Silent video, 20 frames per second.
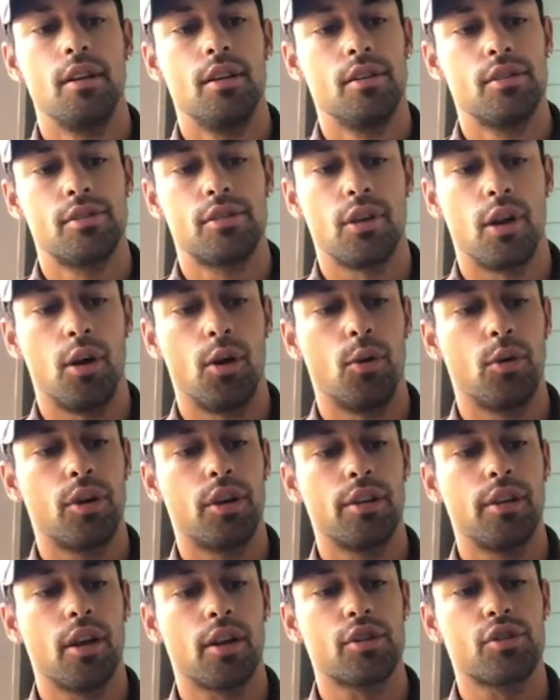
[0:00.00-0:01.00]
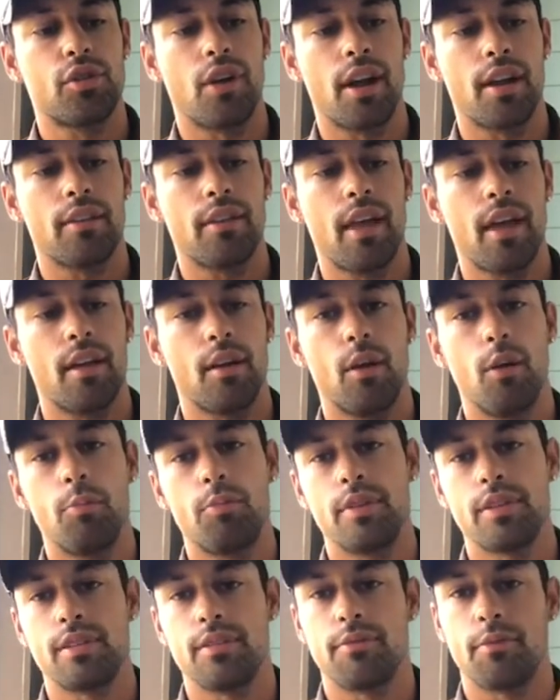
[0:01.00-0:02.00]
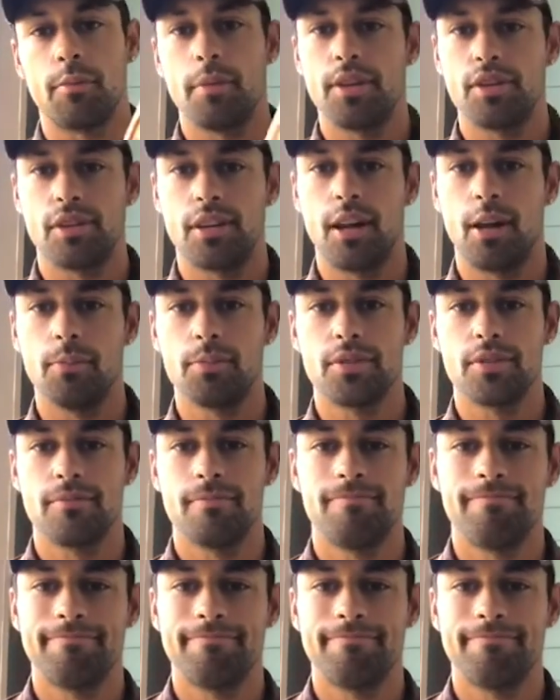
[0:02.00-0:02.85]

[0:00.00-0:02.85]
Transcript: So good luck trying that. Hope this information helps.